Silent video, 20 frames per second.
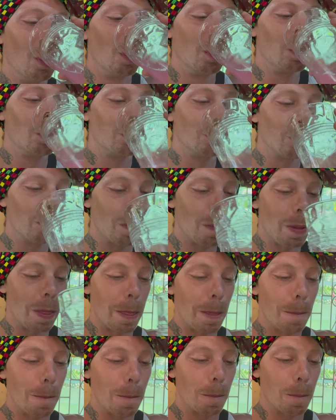No, some
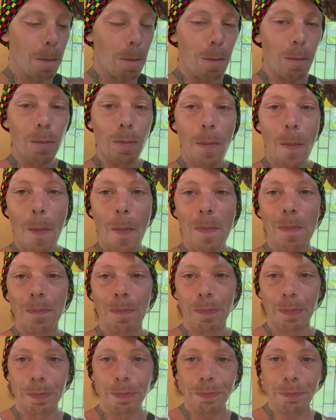people drink
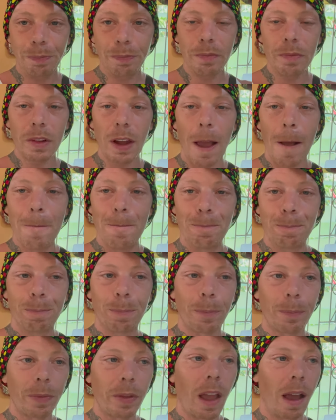it.
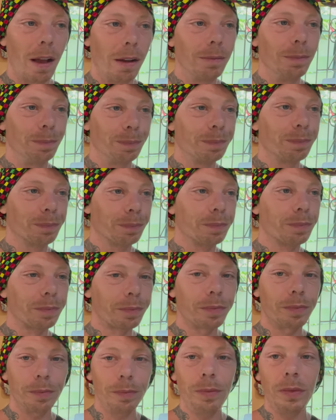Yeah, man.
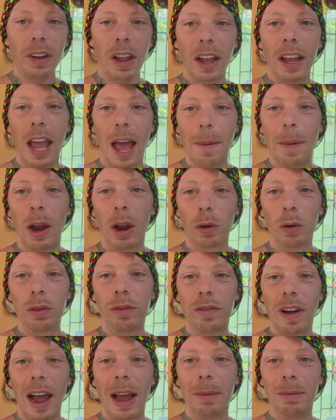Yeah, man, good
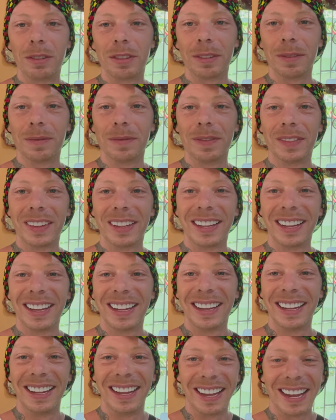vibes.
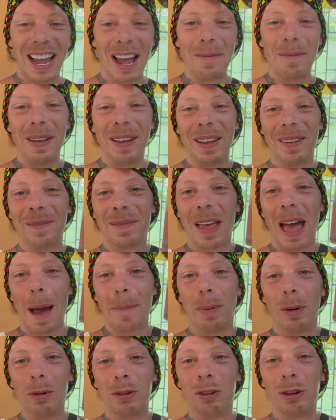You get me?
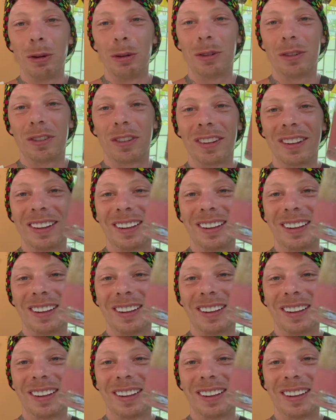Apple juice.